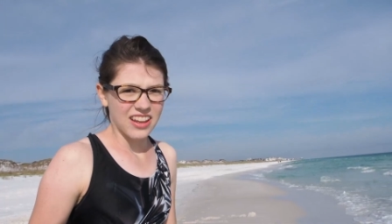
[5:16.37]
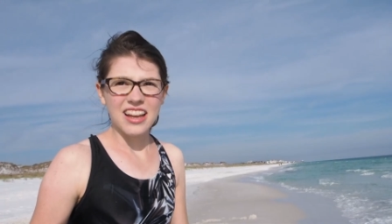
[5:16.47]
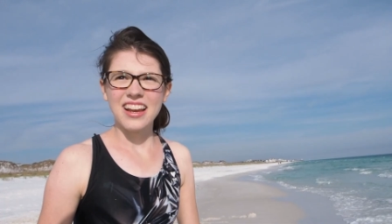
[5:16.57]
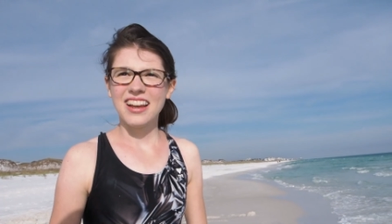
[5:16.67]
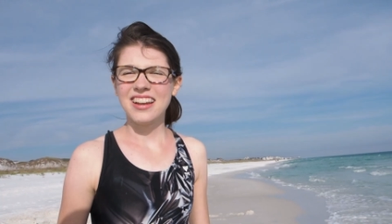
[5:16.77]

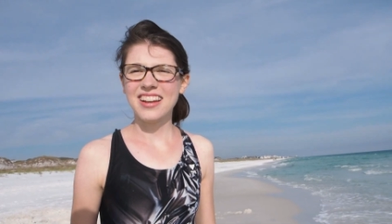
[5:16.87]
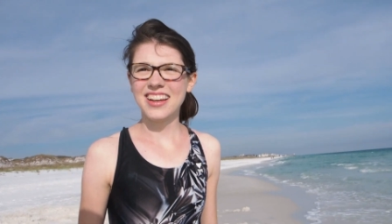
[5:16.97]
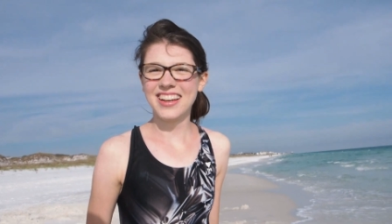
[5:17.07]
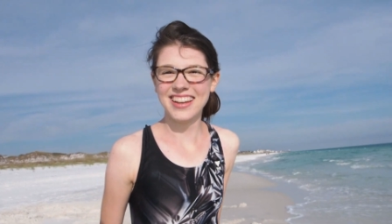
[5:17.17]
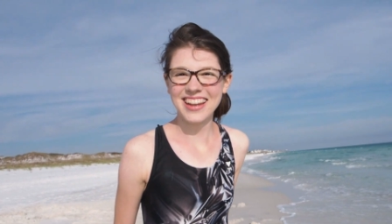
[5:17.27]
it, it was
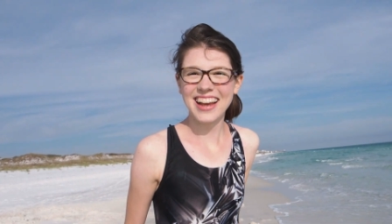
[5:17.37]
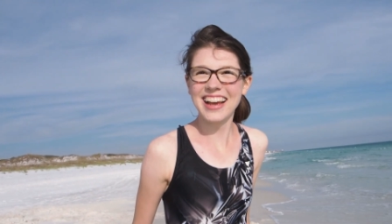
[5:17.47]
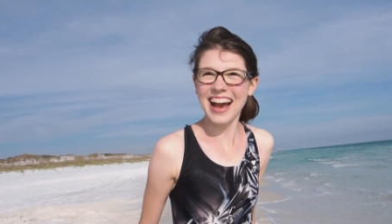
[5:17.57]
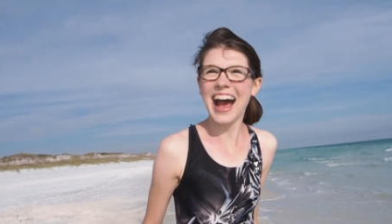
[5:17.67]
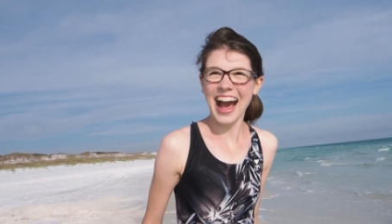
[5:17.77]
good
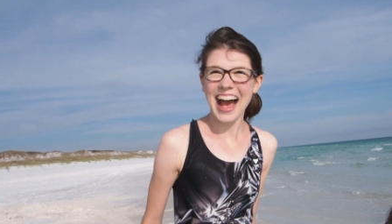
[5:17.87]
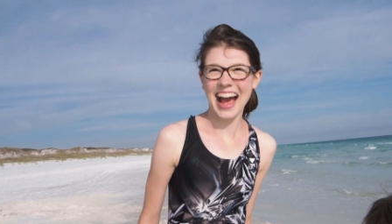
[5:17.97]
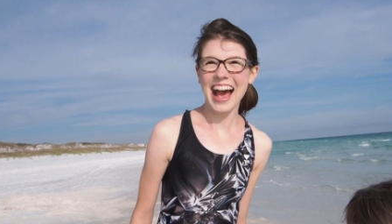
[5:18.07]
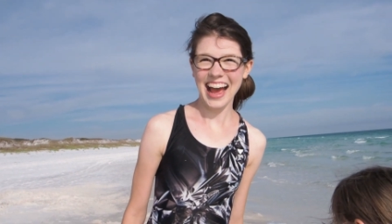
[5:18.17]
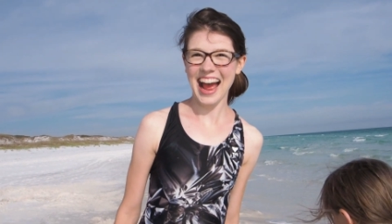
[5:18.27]
video because it
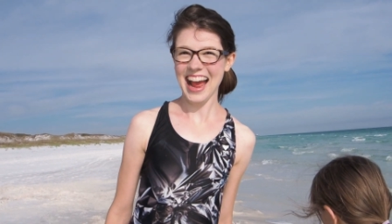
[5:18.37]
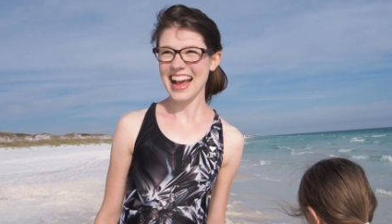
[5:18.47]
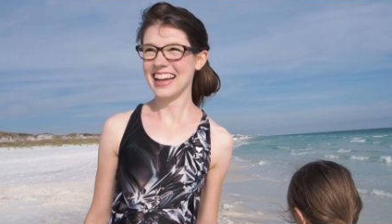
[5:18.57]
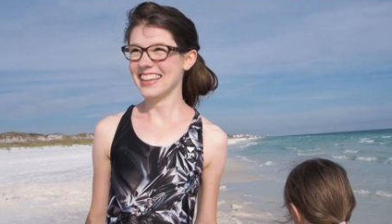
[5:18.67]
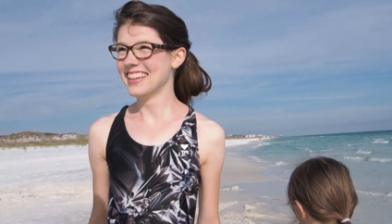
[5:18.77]
looks like he
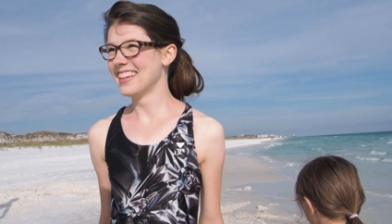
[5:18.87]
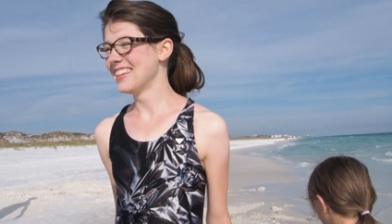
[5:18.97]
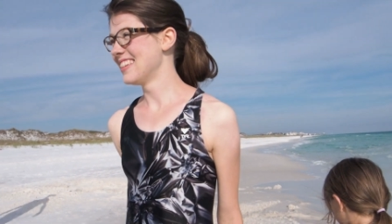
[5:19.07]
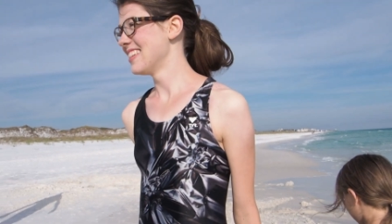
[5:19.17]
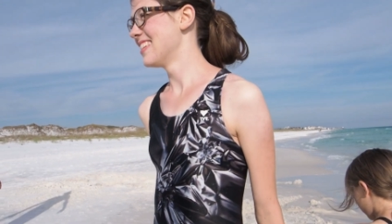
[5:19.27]
stepped
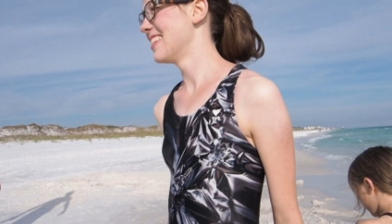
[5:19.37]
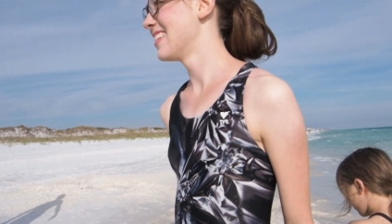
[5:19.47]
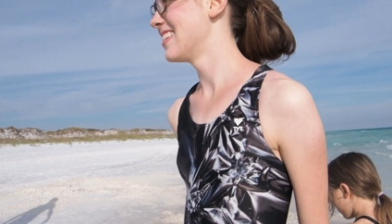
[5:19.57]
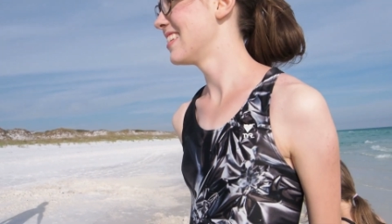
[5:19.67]
on something or